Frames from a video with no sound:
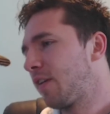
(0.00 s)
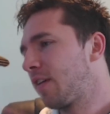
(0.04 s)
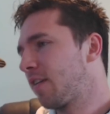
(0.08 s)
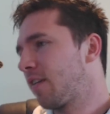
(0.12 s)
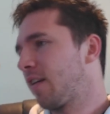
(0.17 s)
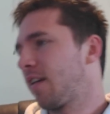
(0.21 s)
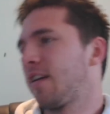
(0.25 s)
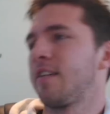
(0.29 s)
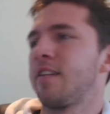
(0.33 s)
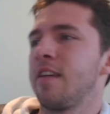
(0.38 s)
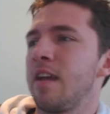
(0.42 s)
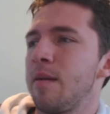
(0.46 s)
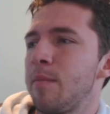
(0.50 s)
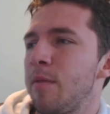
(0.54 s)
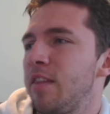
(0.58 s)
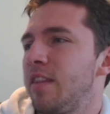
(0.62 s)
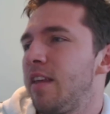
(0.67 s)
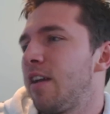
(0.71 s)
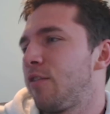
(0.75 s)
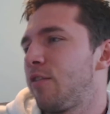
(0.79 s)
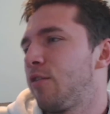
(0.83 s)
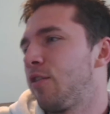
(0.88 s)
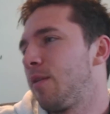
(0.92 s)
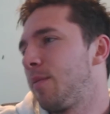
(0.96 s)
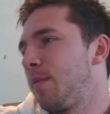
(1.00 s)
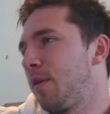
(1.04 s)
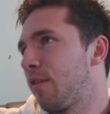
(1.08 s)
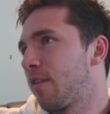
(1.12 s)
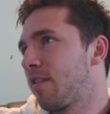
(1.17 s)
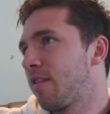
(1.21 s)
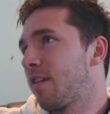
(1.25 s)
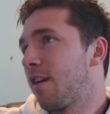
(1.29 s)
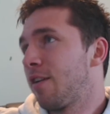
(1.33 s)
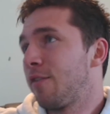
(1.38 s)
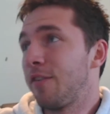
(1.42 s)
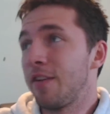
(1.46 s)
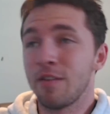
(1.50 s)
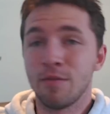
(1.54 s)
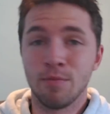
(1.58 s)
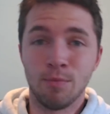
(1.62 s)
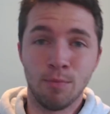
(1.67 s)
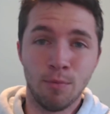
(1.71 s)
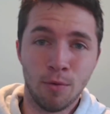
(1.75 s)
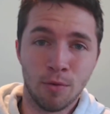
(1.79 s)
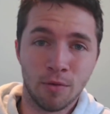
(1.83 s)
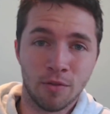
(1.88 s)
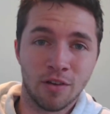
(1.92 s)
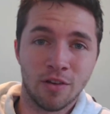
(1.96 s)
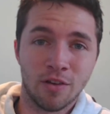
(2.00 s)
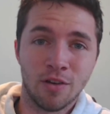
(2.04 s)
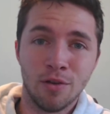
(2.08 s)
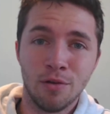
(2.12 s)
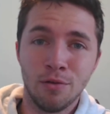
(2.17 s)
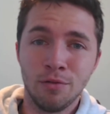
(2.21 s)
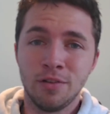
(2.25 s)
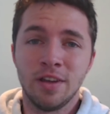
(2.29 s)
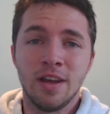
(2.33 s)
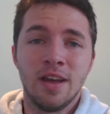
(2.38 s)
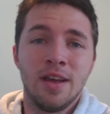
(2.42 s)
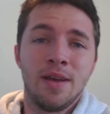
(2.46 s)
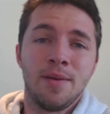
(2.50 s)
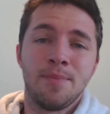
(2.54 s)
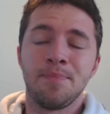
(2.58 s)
that I can say about the actual computer itself, it's water-cooled.